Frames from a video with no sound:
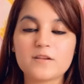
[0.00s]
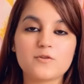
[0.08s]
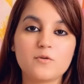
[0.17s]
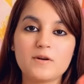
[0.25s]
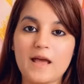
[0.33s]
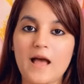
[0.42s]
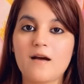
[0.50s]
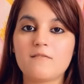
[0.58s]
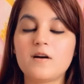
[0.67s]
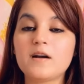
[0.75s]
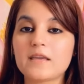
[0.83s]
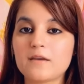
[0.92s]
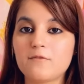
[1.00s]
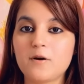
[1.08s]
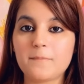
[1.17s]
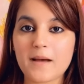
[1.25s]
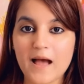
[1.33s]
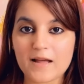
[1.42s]
They don't have a give
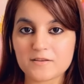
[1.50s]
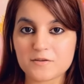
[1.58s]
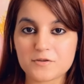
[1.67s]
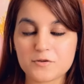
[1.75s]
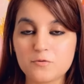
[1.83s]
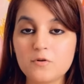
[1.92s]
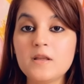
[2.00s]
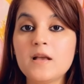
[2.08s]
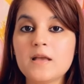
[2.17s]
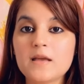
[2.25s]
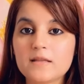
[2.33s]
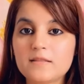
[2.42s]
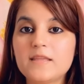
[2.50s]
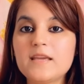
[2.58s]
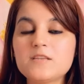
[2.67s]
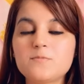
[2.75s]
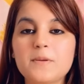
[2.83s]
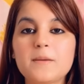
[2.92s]
up attitude.
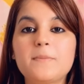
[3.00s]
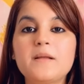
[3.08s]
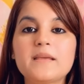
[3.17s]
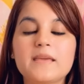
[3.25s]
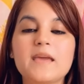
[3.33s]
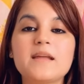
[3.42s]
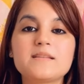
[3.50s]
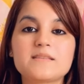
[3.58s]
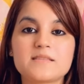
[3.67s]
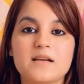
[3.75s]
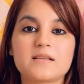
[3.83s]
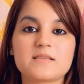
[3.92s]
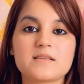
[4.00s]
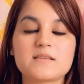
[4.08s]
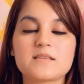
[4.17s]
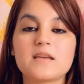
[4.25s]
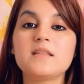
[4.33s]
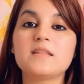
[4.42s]
These people get
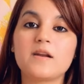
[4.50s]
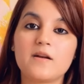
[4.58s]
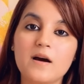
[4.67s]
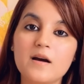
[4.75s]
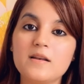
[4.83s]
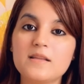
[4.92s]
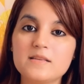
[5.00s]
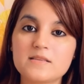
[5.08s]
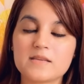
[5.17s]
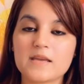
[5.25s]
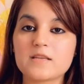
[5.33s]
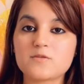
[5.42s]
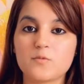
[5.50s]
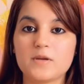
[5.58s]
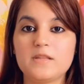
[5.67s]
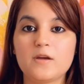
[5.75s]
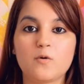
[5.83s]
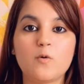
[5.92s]
success in their early stage
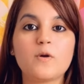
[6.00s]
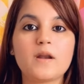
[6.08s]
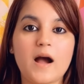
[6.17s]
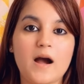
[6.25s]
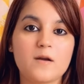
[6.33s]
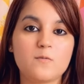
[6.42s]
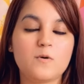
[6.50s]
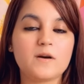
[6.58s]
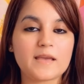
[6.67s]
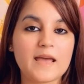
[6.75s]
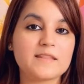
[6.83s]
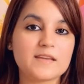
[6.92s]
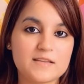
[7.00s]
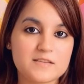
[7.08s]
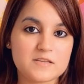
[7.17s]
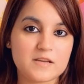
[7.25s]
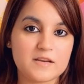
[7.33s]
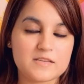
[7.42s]
with their own hard work and the
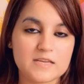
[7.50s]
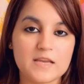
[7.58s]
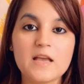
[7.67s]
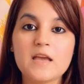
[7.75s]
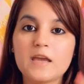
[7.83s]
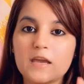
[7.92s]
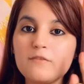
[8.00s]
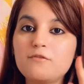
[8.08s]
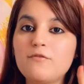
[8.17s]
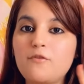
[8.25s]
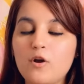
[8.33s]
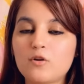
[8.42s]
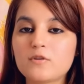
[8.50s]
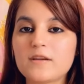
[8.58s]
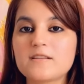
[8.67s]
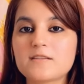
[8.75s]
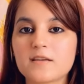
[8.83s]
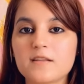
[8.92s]
integrity. If they follow the
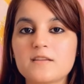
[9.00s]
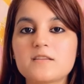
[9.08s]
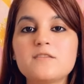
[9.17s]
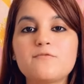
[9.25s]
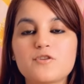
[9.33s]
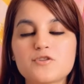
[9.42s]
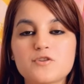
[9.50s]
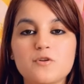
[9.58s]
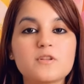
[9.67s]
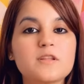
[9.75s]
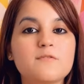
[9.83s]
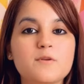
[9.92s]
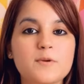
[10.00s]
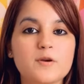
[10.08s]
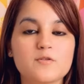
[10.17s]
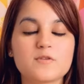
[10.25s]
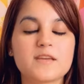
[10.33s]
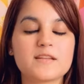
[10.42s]
integrity, for sure they will be
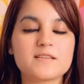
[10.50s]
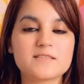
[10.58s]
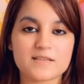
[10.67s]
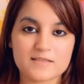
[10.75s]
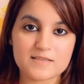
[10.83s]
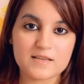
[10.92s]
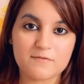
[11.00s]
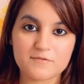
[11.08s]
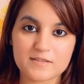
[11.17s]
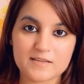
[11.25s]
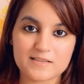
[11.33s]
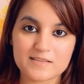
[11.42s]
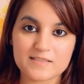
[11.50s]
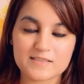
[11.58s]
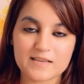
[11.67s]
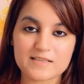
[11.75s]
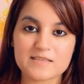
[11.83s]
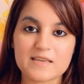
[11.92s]
going to get the success after
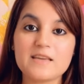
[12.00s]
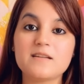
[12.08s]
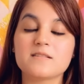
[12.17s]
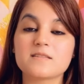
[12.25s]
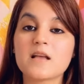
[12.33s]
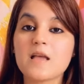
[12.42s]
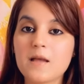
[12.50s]
36 years.